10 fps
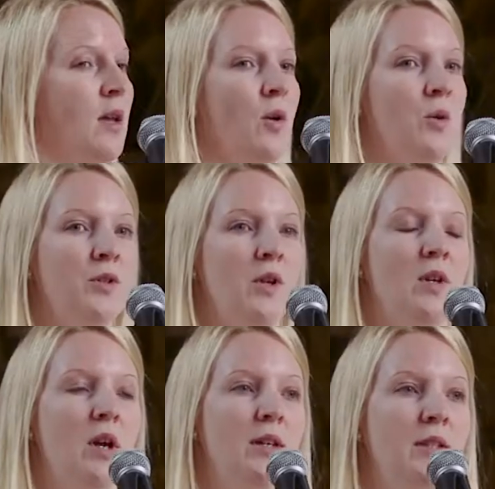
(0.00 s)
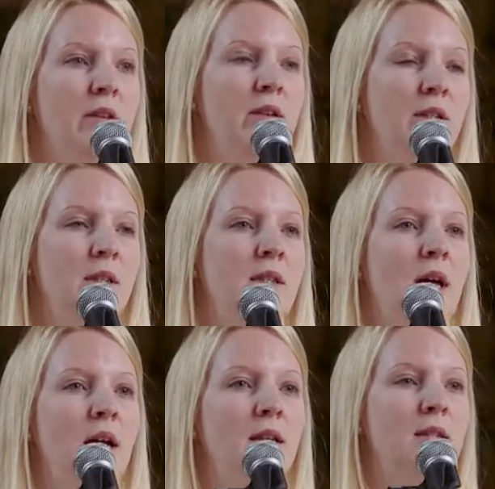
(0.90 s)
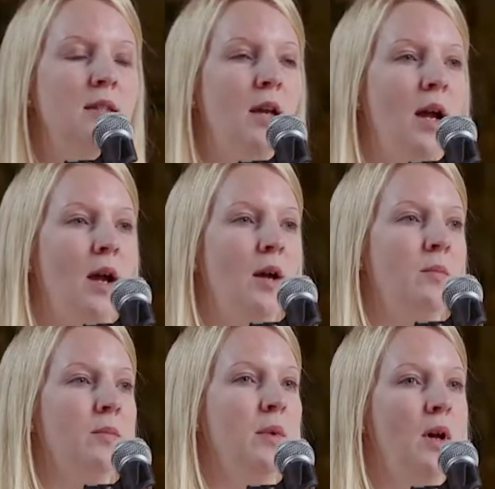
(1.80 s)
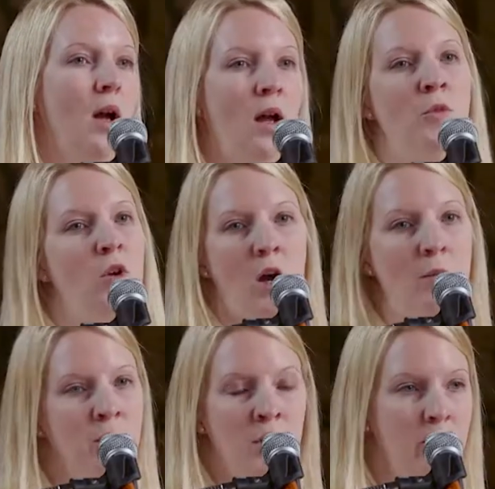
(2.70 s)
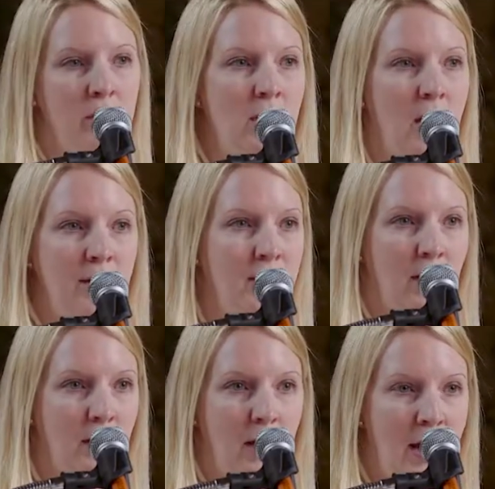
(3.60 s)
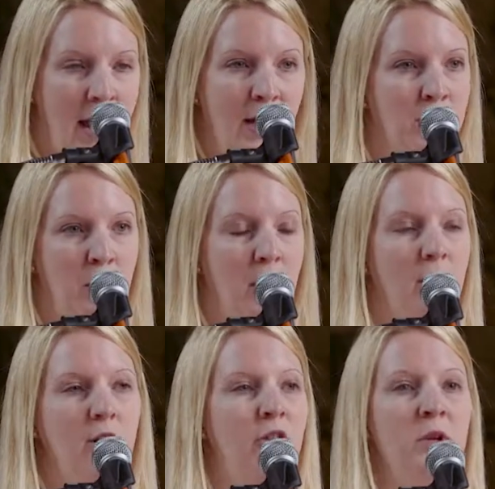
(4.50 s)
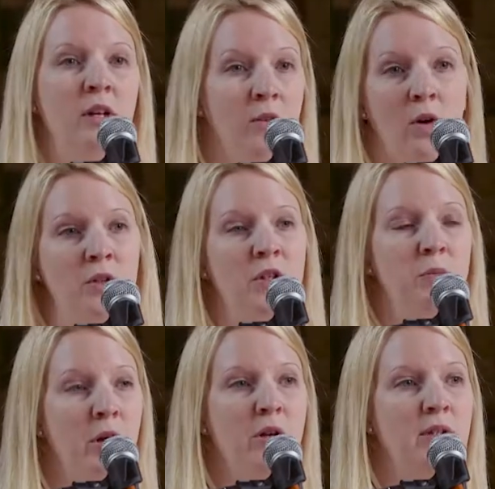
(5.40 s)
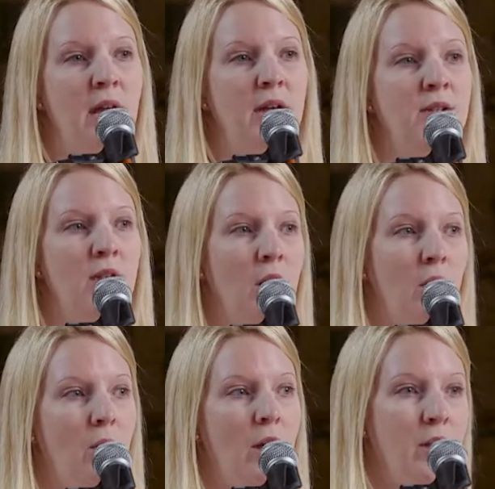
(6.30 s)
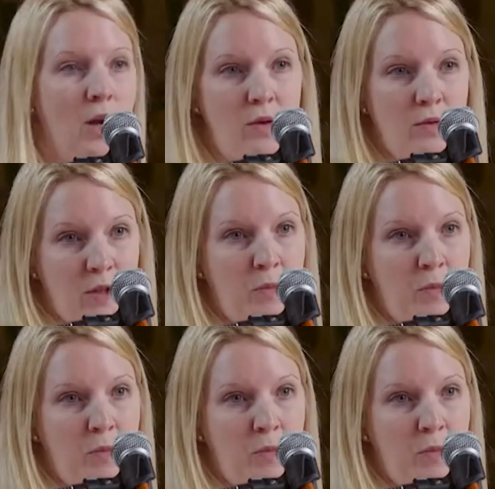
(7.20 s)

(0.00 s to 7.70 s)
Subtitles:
Also, the idea is that I'm not coming to you as an expert. I've been involved in this process, so I know this